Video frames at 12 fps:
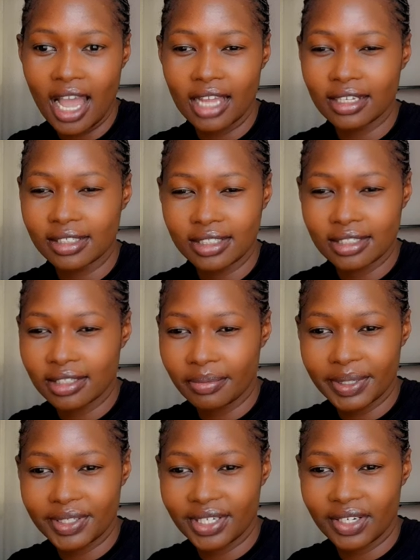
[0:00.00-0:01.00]
I just say
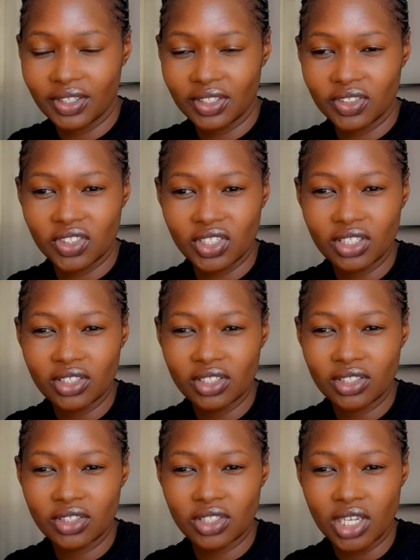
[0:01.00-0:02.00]
my trend. It's
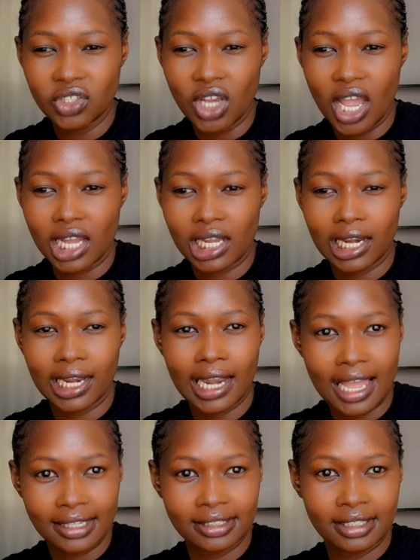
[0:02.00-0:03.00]
such a
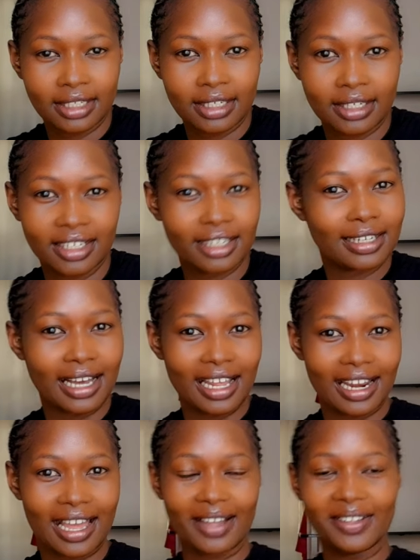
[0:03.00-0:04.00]
classic
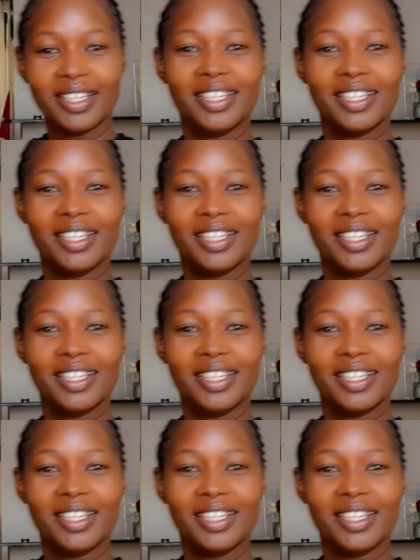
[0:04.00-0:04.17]
color.